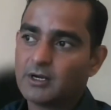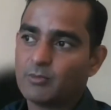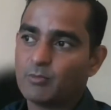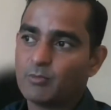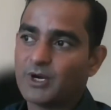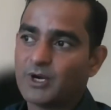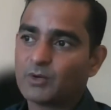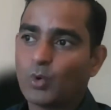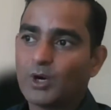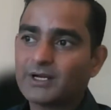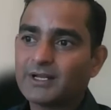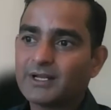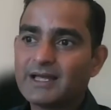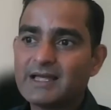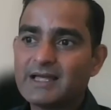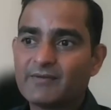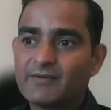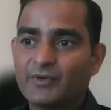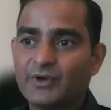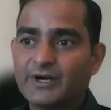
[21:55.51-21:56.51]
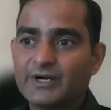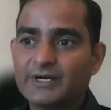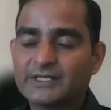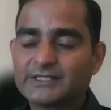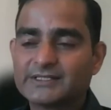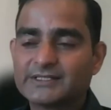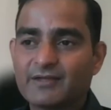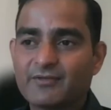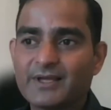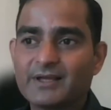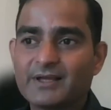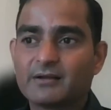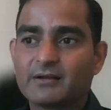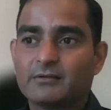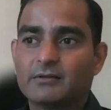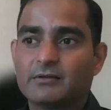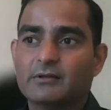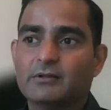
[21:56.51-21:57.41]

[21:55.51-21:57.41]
but what I have learned is, I think,